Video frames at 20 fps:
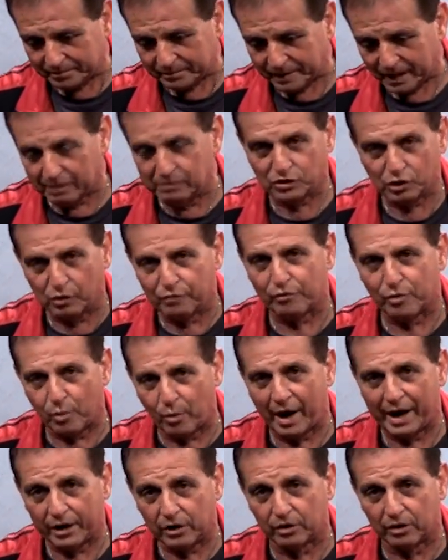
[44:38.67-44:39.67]
It was over a
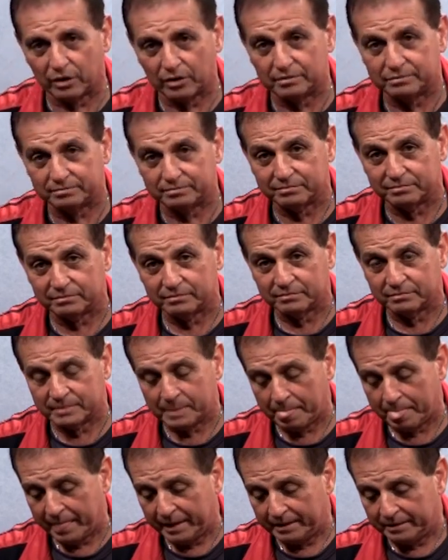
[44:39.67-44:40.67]
white girl,
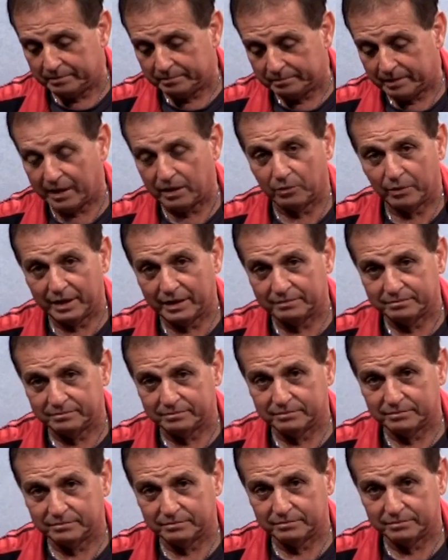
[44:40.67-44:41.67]
by the way.
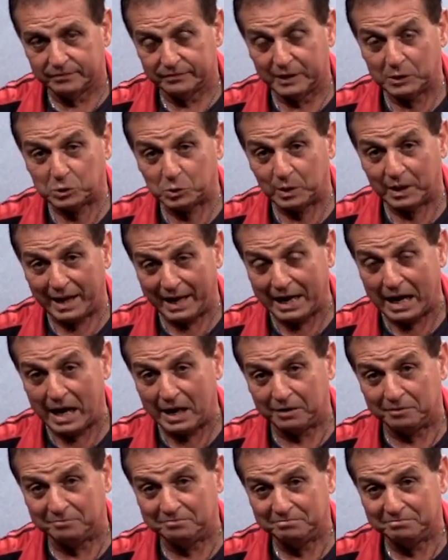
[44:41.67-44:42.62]
Eventually I got her